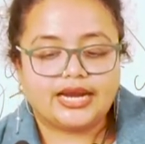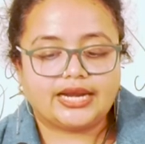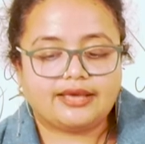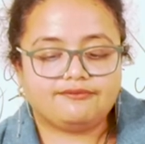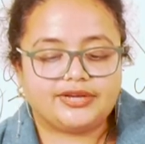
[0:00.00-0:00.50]

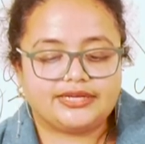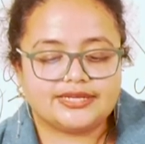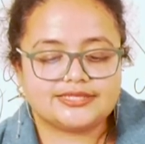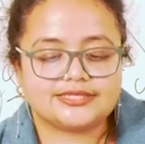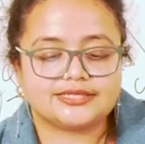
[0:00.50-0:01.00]
and have
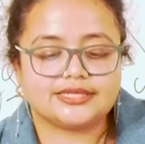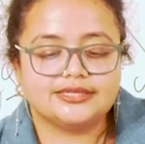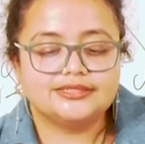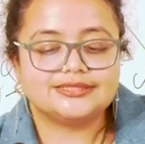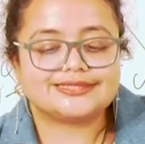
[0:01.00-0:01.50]
witnessed the
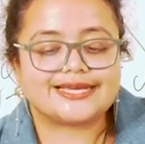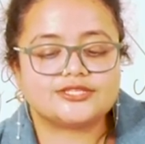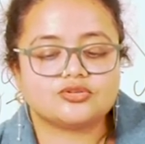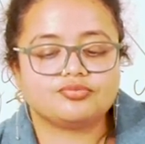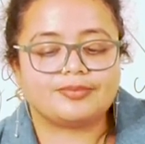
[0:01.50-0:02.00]

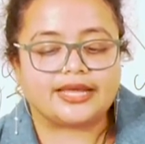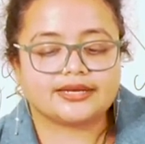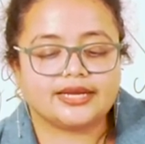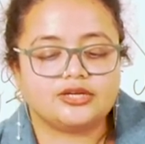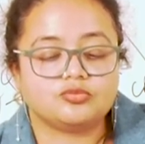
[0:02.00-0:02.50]
rise of
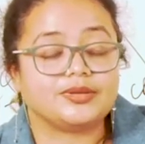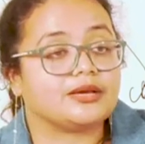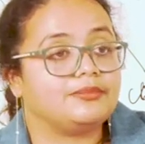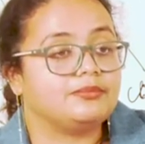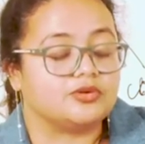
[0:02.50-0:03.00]
mankind to
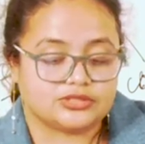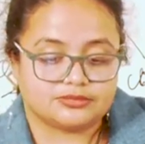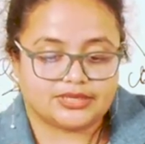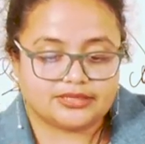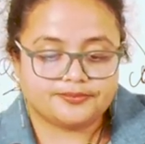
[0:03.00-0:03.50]
become a
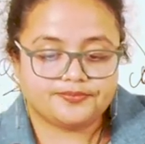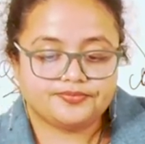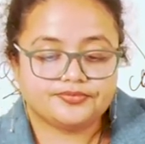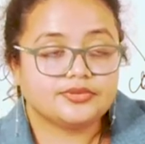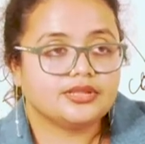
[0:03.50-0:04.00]
modern man.
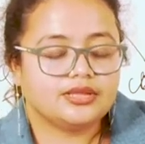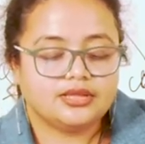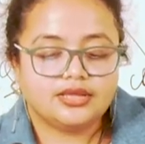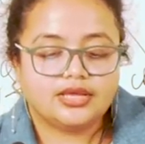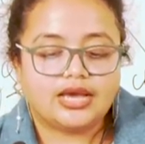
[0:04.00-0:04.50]

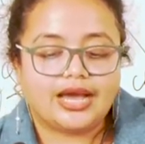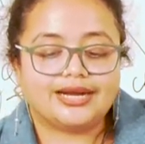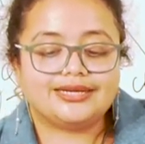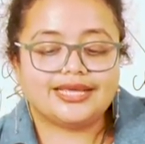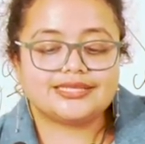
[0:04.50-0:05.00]

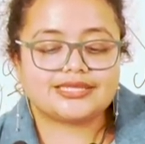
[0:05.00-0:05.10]
Our day